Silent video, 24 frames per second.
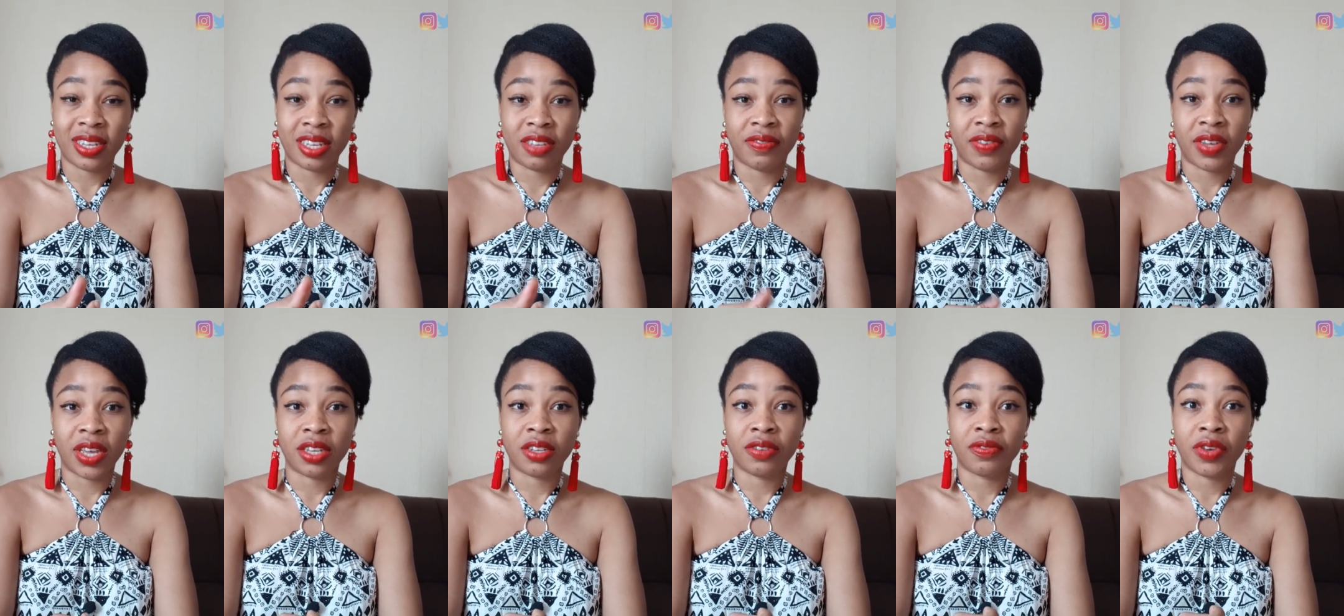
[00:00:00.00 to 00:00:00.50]

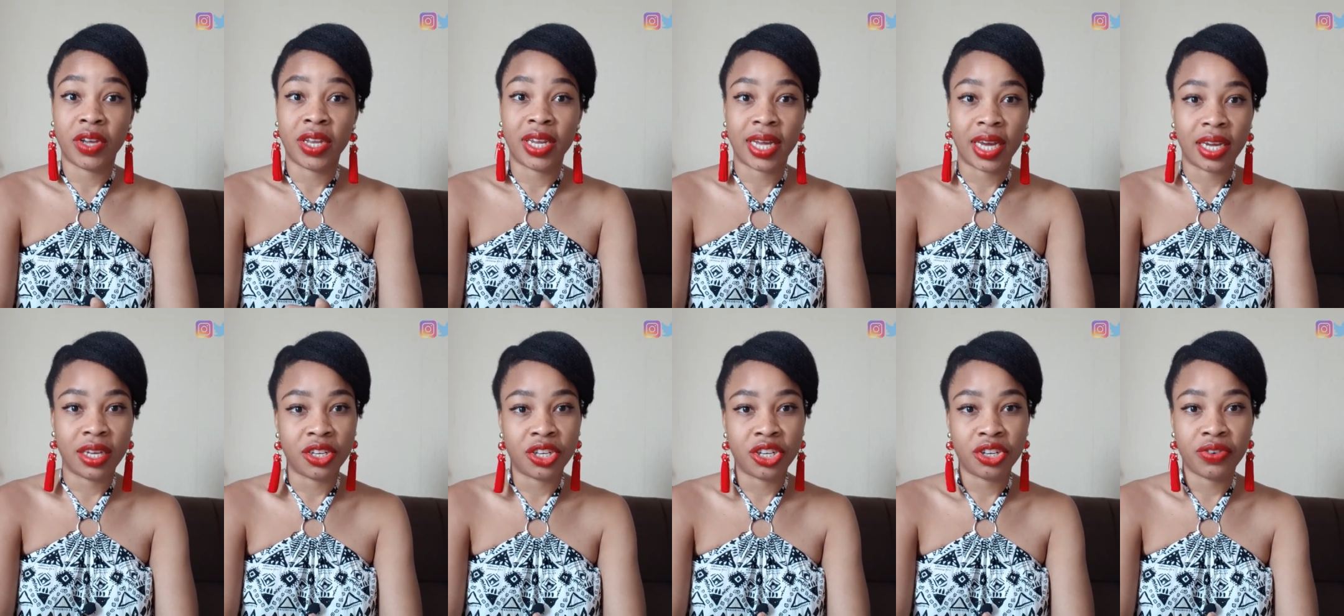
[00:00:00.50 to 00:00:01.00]
certificate, if you're
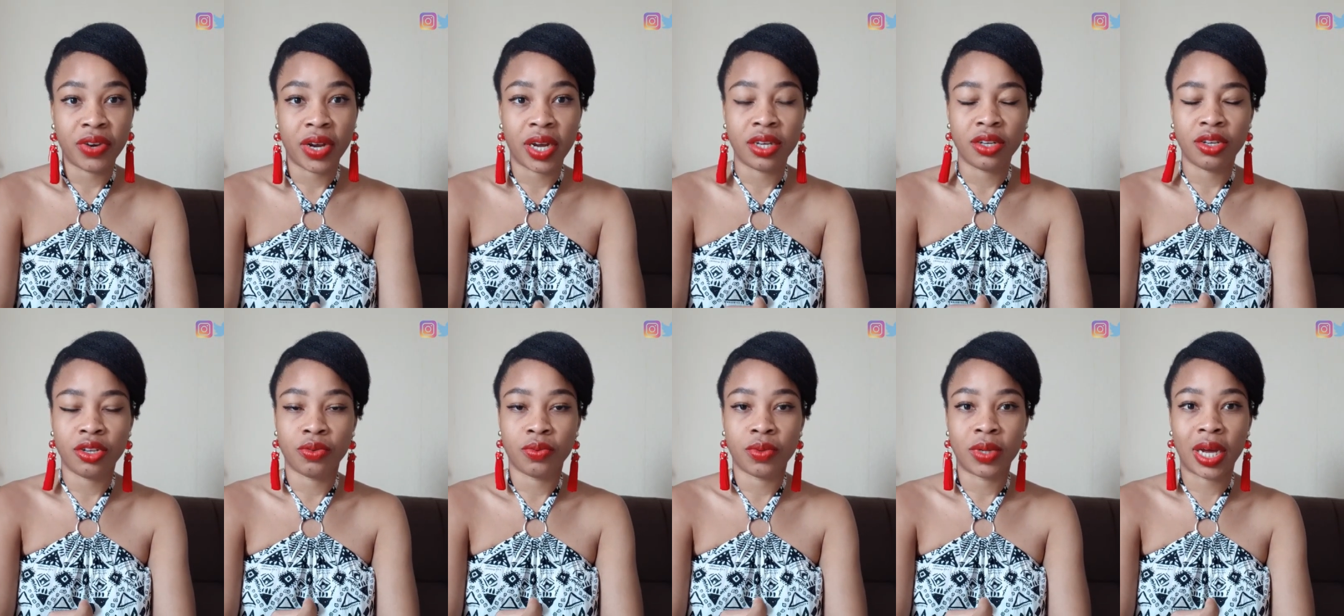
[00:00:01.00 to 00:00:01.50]

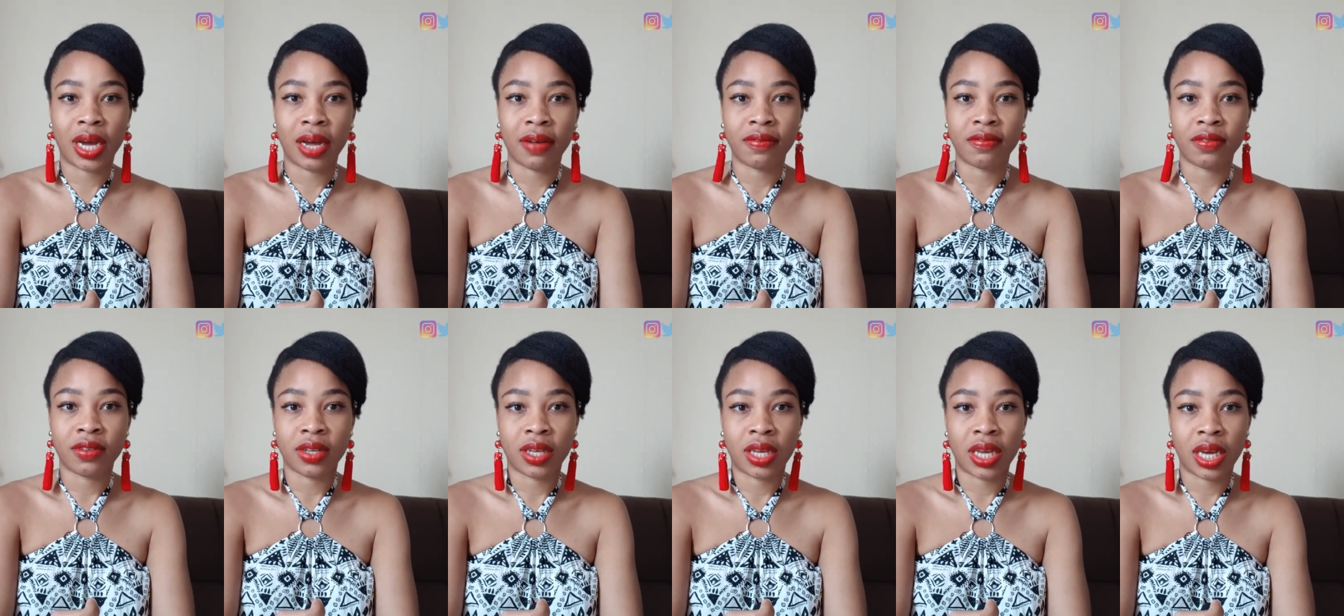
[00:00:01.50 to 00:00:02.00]
Nigerian, you would have
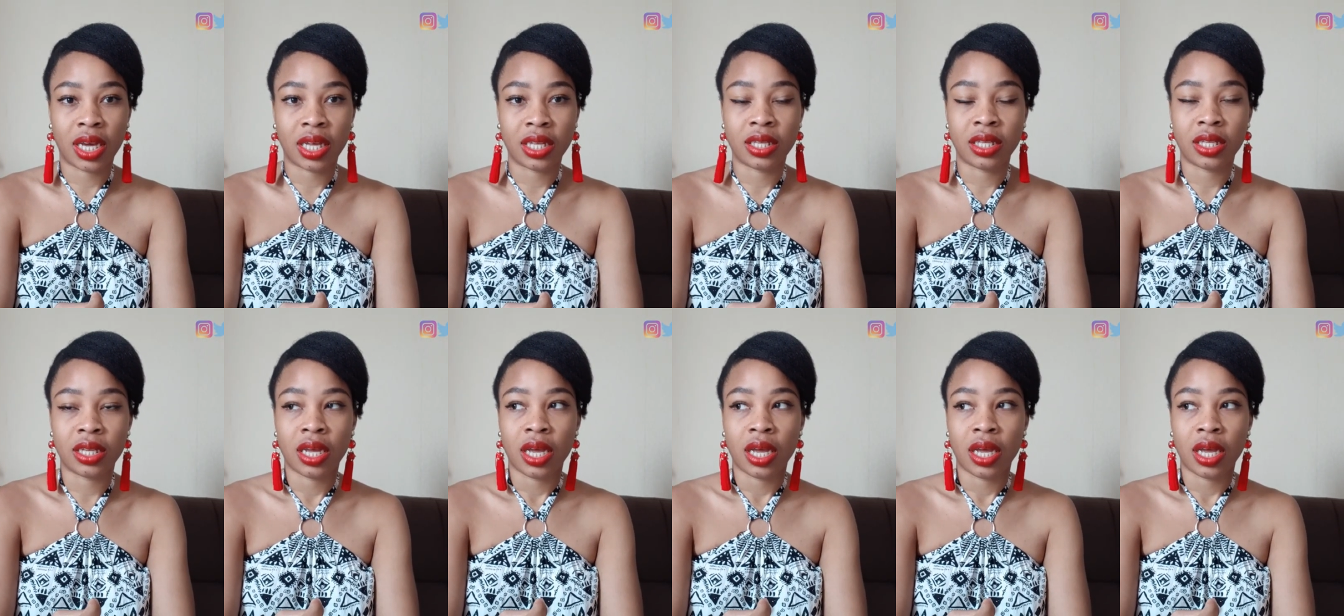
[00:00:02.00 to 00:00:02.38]
to get,